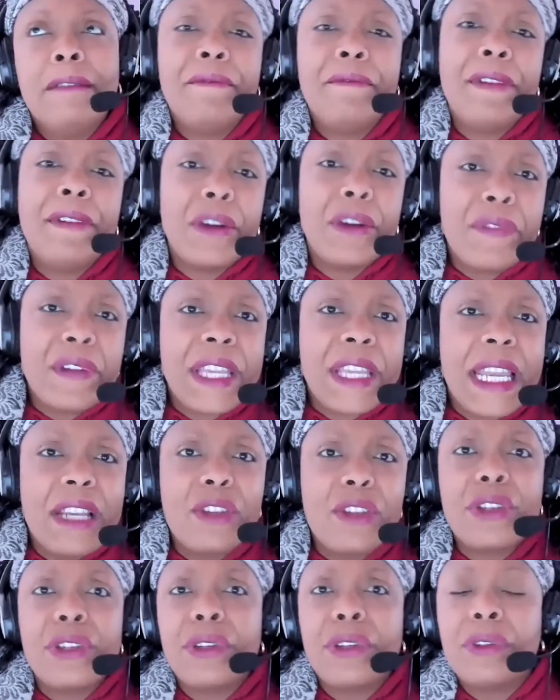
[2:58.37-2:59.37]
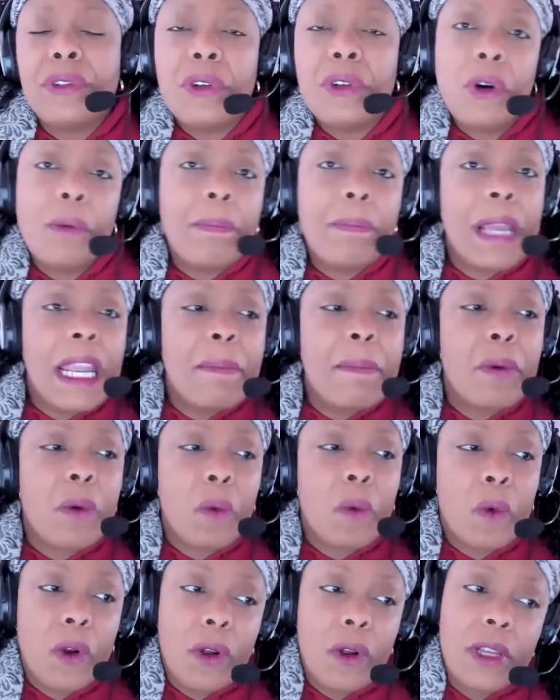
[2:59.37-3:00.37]
verification or
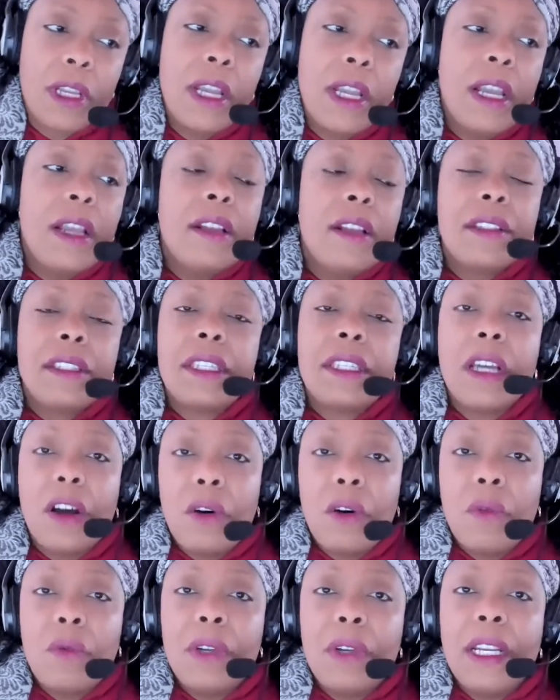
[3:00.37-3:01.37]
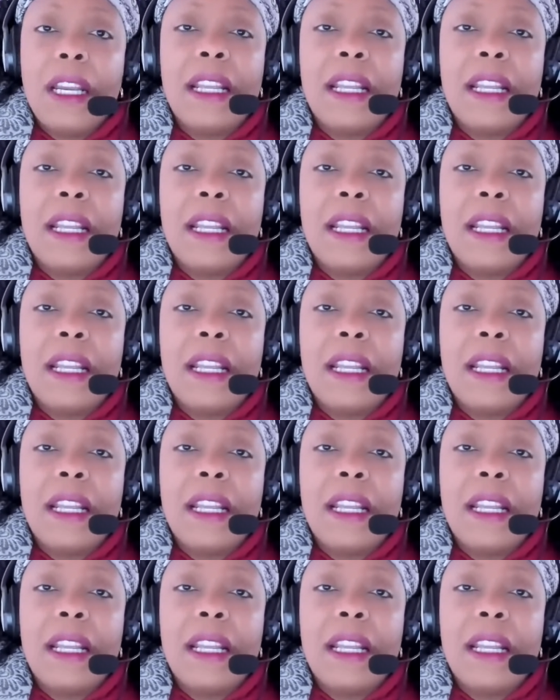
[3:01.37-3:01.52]
paperwork. So when it